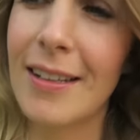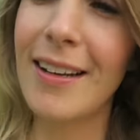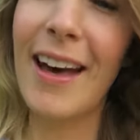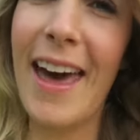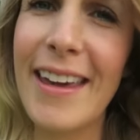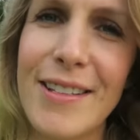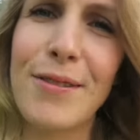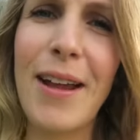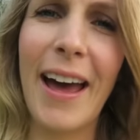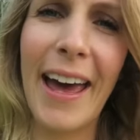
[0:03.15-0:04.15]
I hate
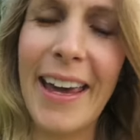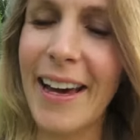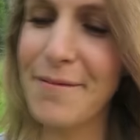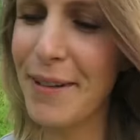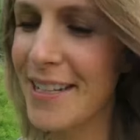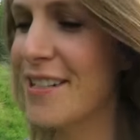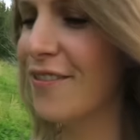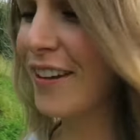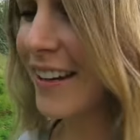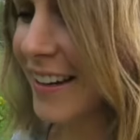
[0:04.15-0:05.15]
doing it, I hate admitting
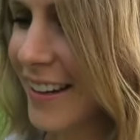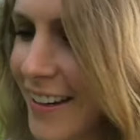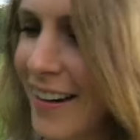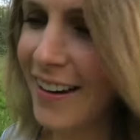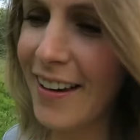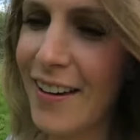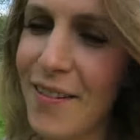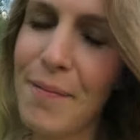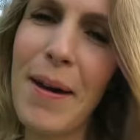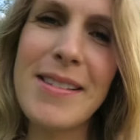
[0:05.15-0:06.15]
defeat.
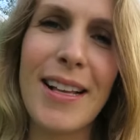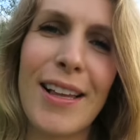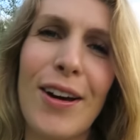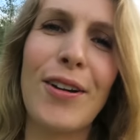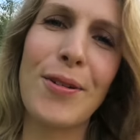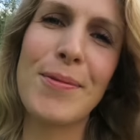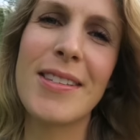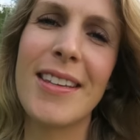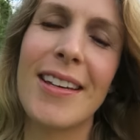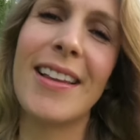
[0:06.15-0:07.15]
I've basically gone up
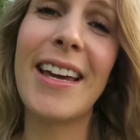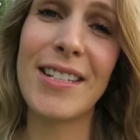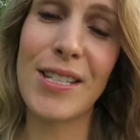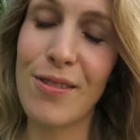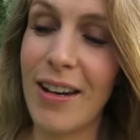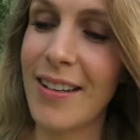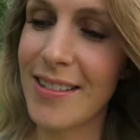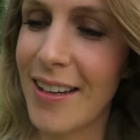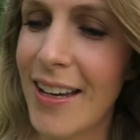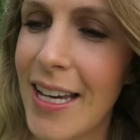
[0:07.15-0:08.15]
to the Lake
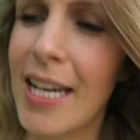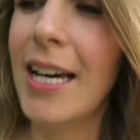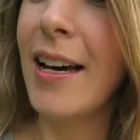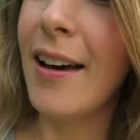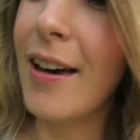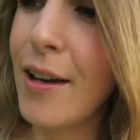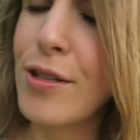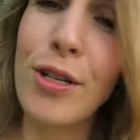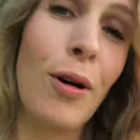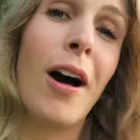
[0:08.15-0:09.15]
District to
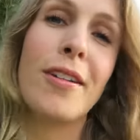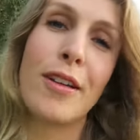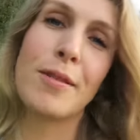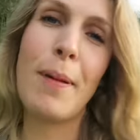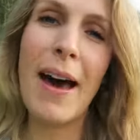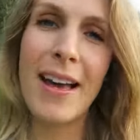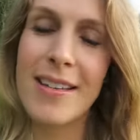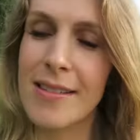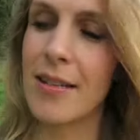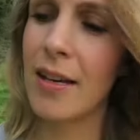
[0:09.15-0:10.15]
do Hard Knots Pass.